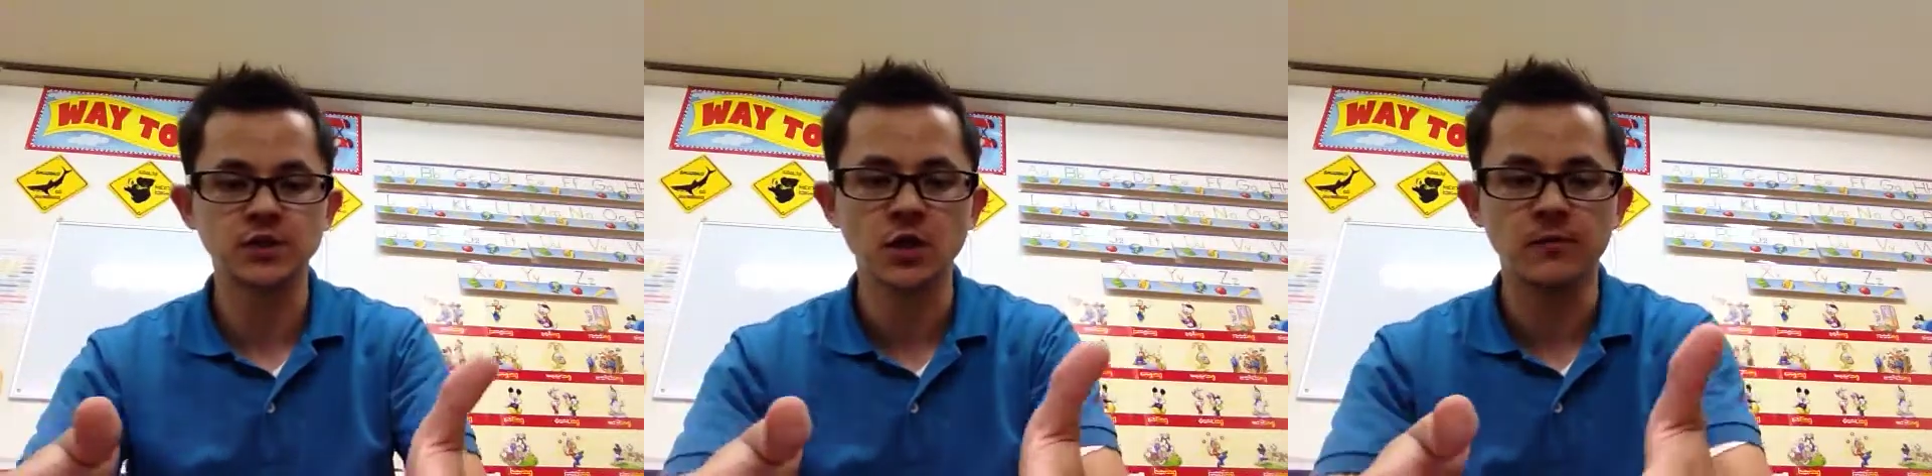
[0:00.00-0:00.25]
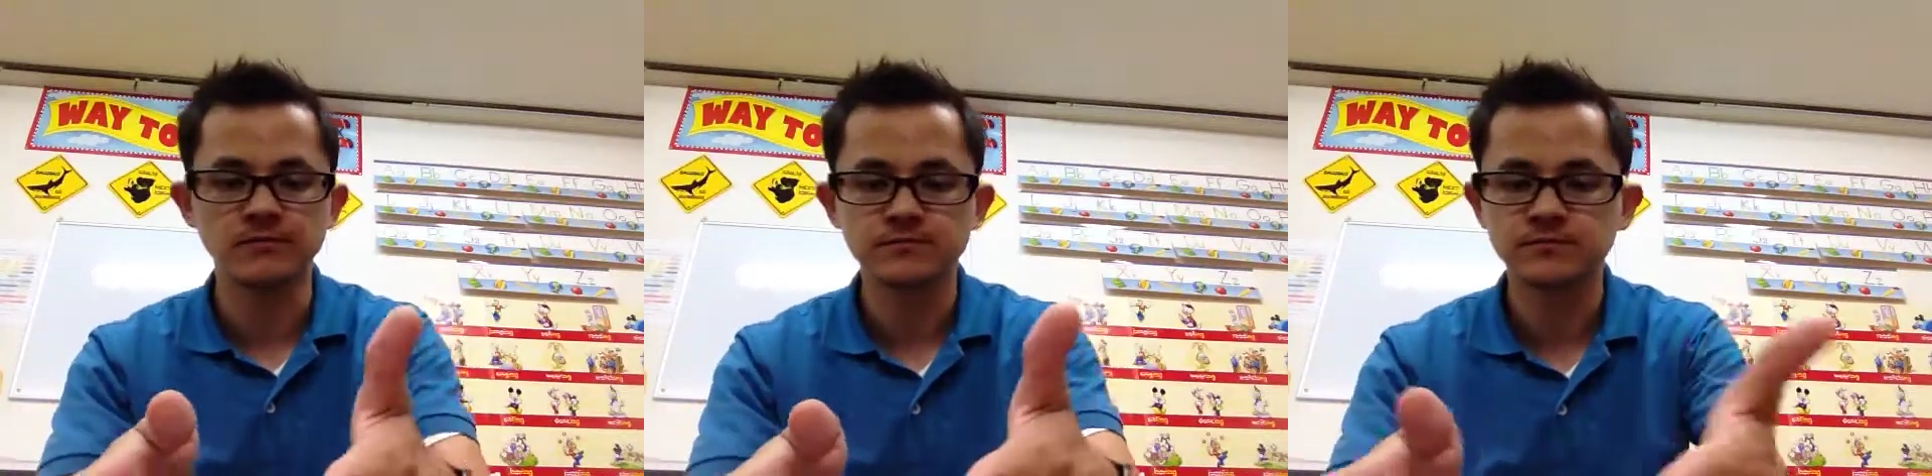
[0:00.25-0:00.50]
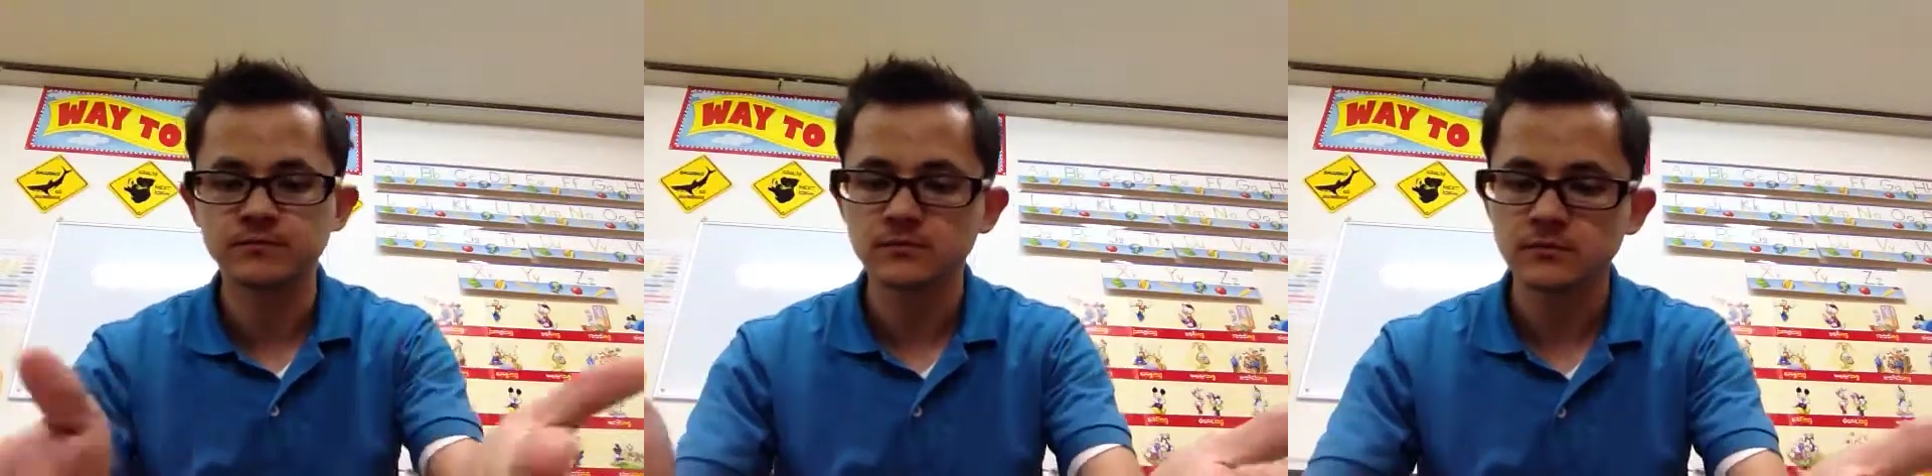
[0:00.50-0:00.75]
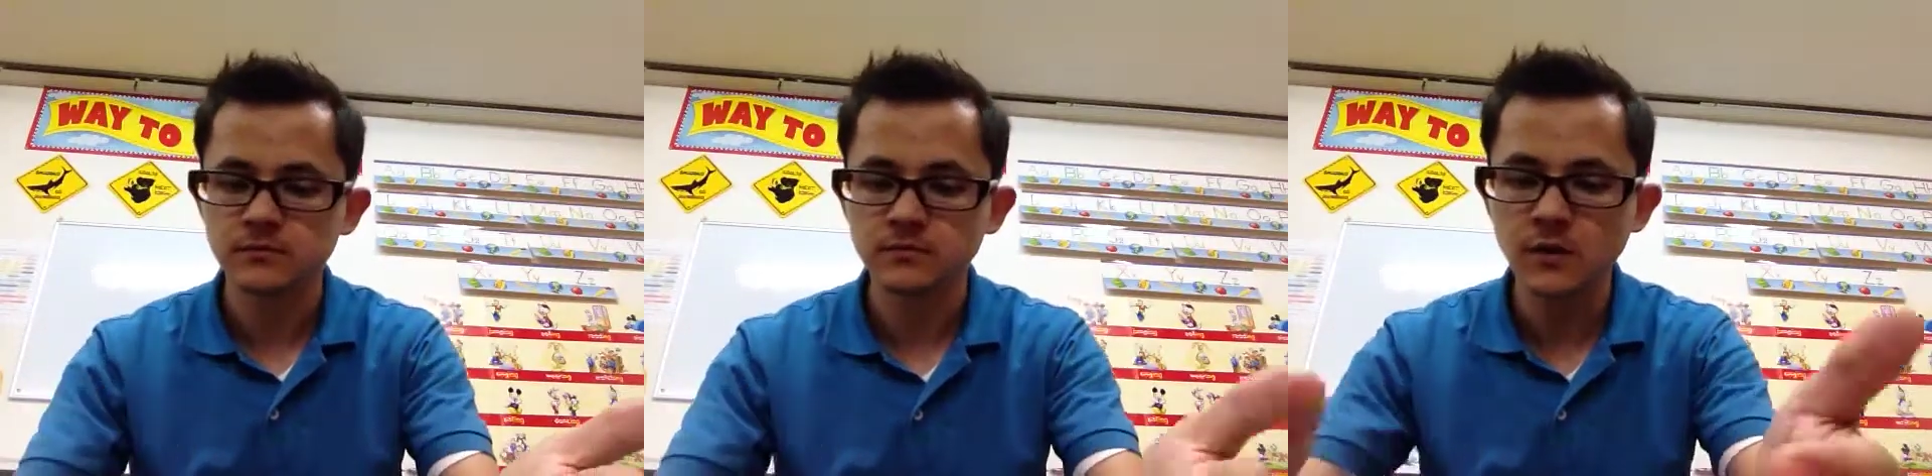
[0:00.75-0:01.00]
So,
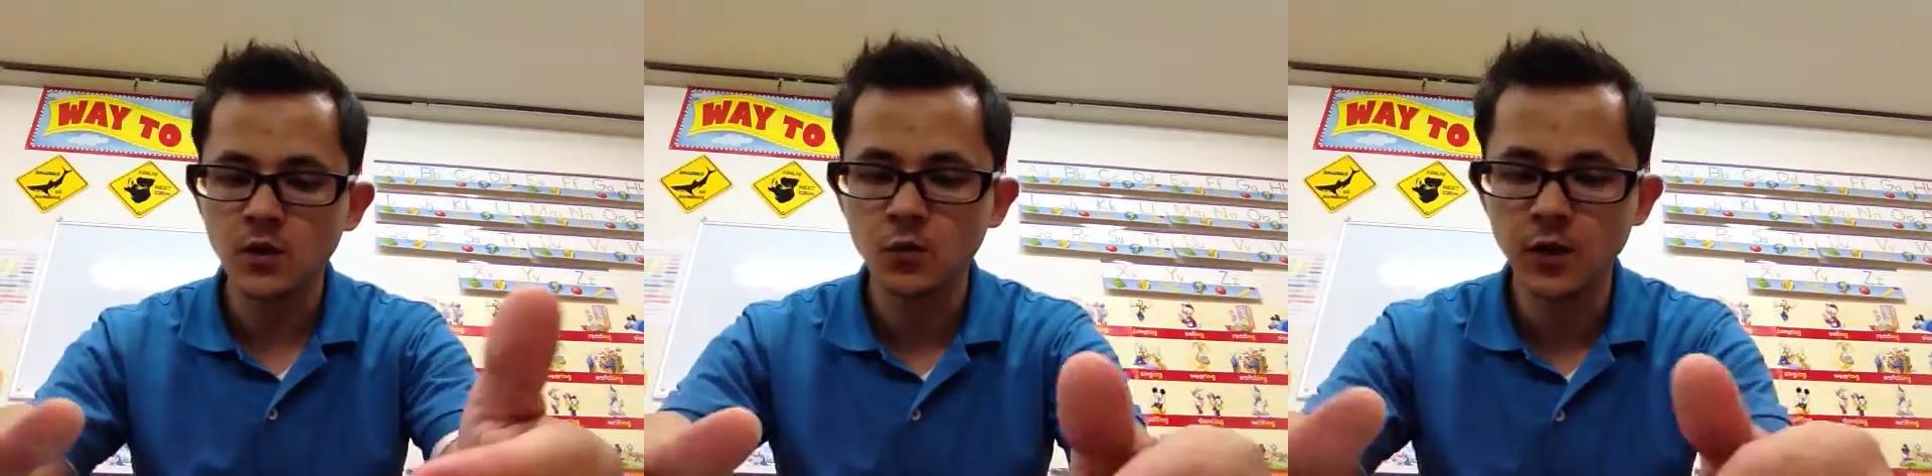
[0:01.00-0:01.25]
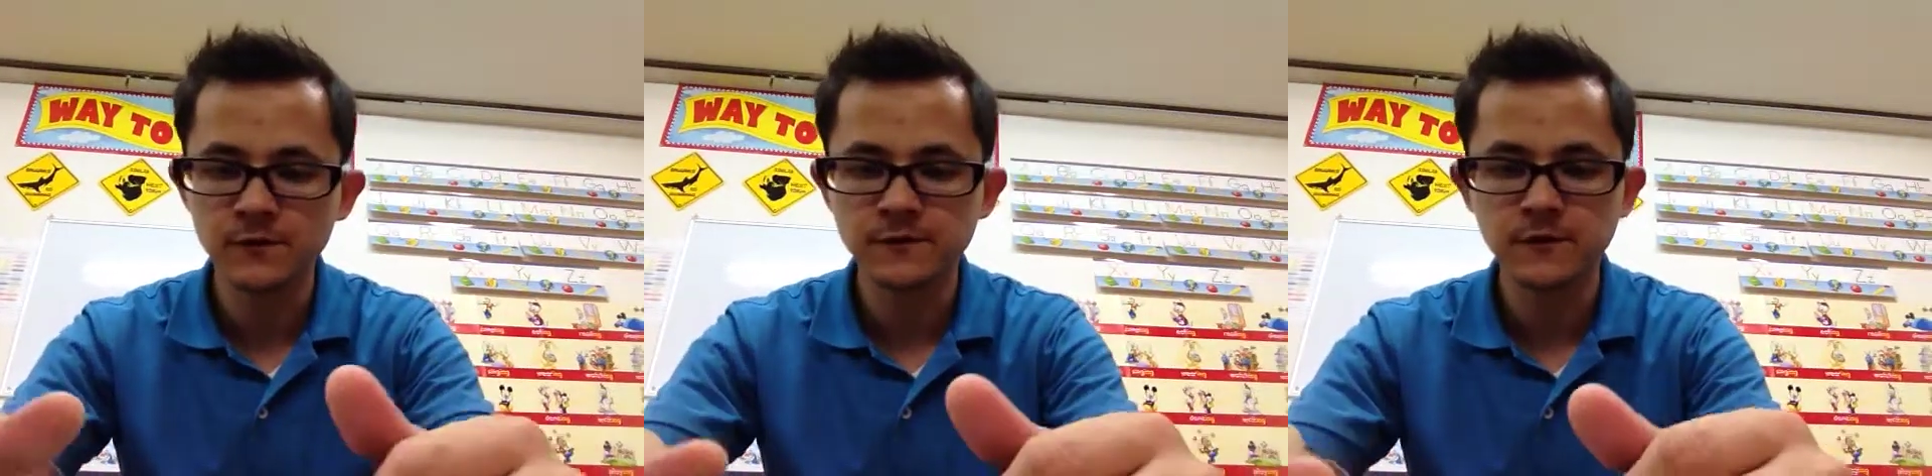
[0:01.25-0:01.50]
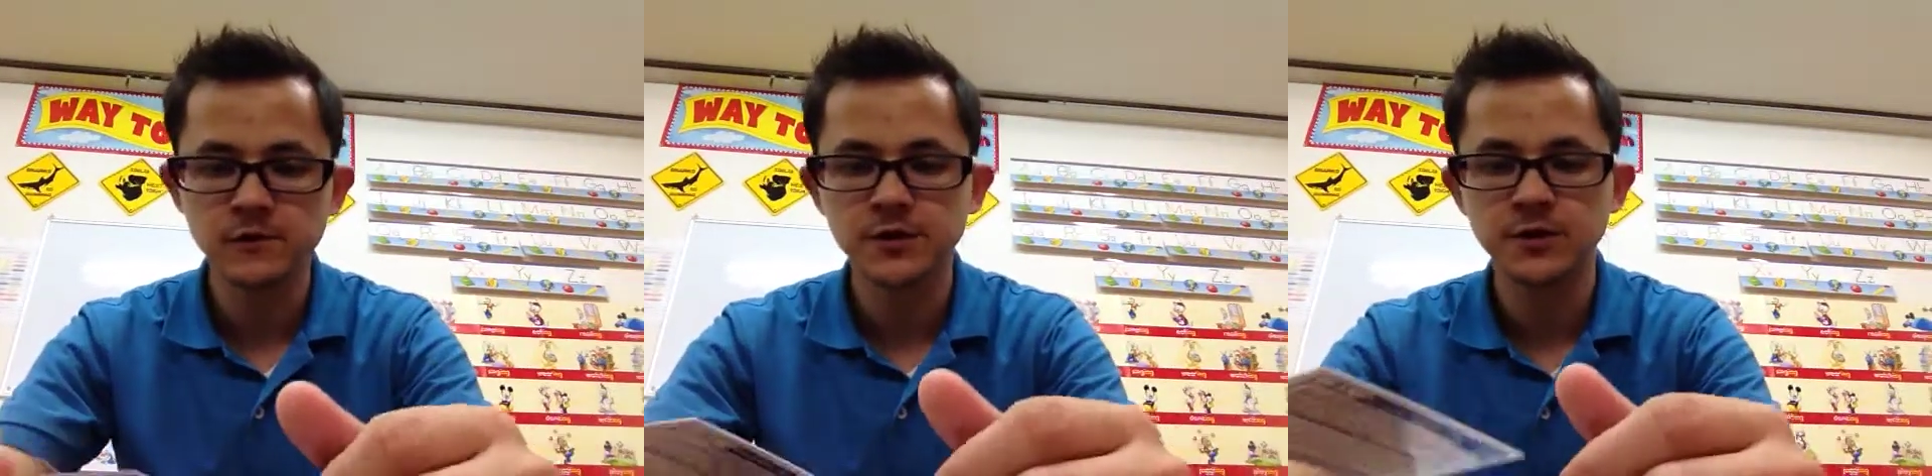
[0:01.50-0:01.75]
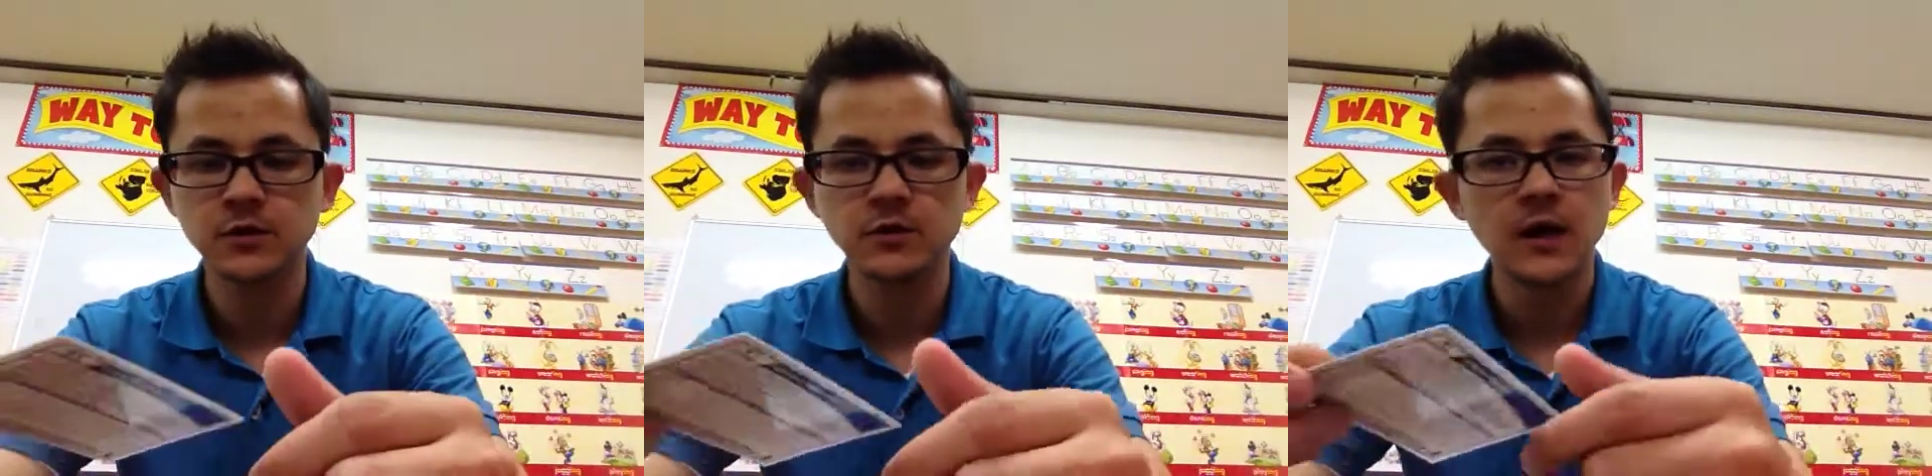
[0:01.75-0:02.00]
without further
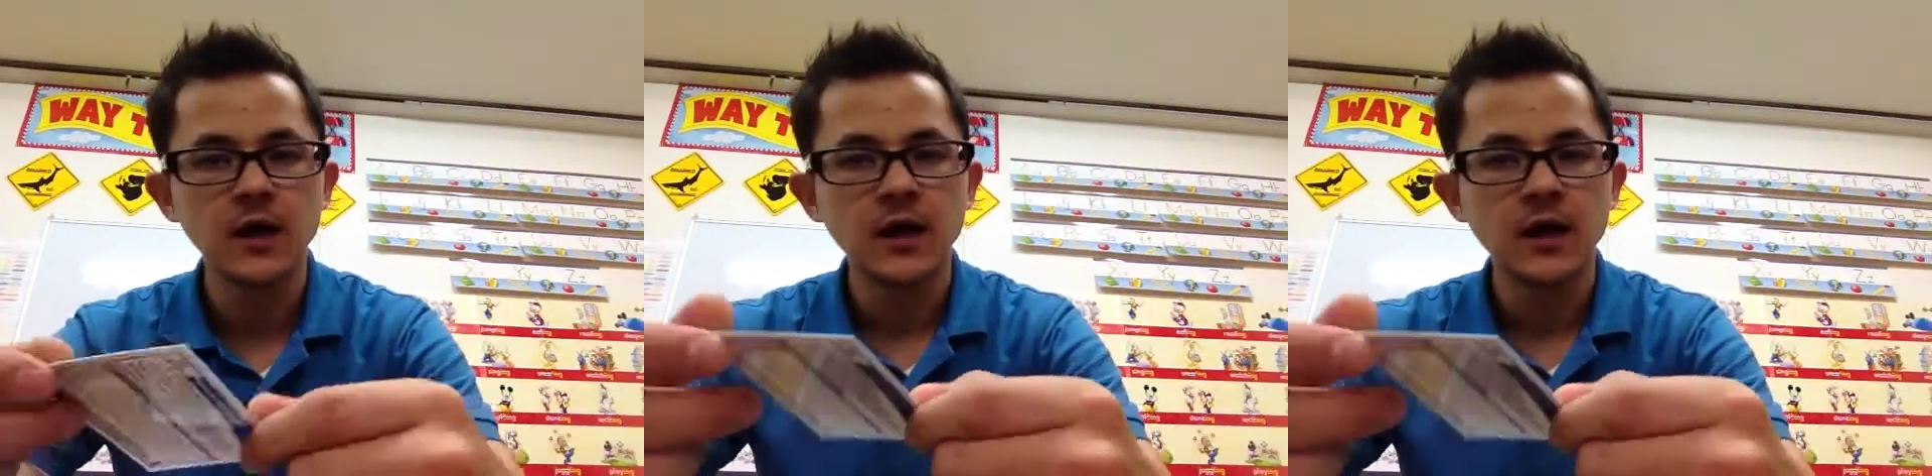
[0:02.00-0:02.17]
ado,